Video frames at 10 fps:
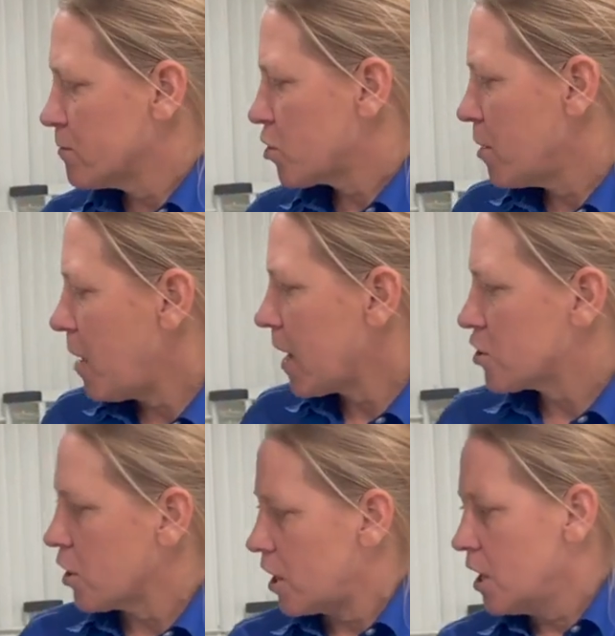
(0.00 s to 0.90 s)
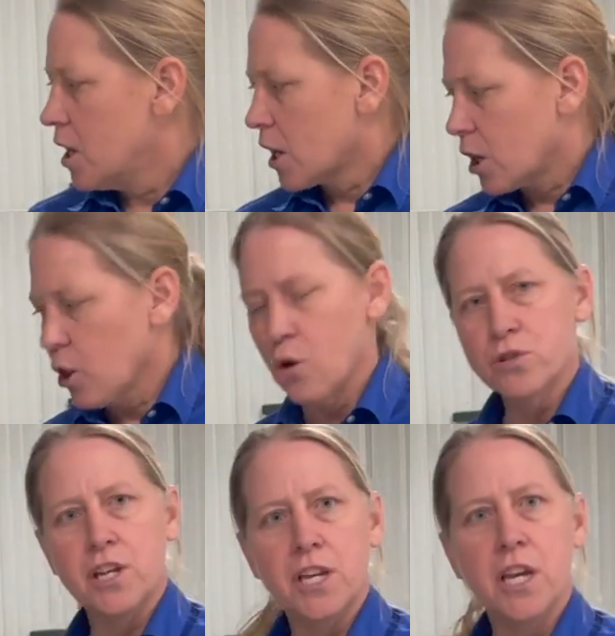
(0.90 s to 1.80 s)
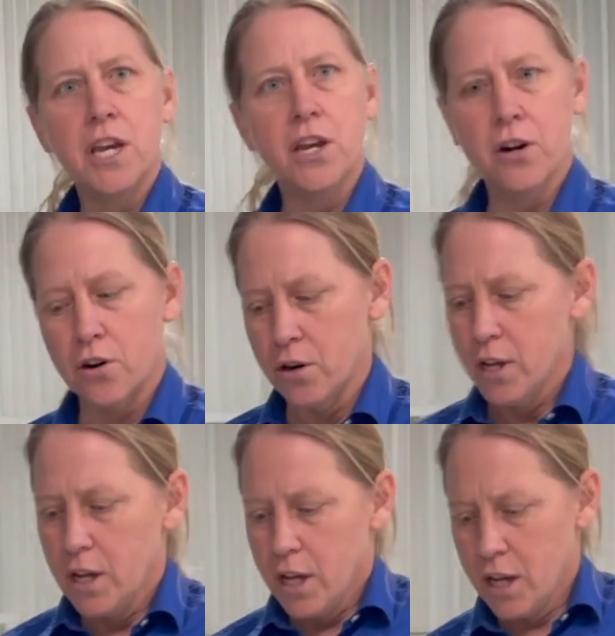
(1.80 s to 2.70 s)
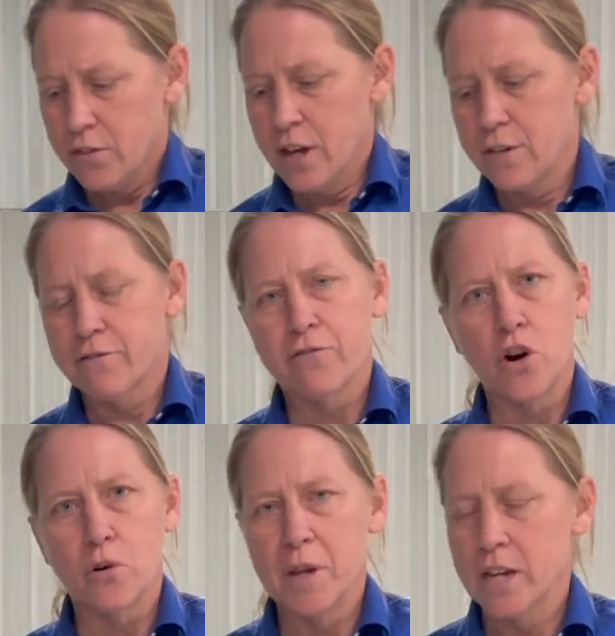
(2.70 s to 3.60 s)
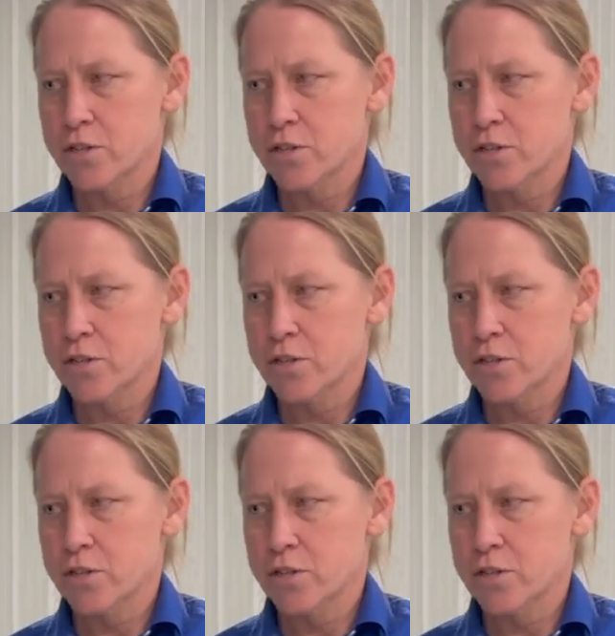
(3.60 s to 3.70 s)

so I'm actually closing here and then firming.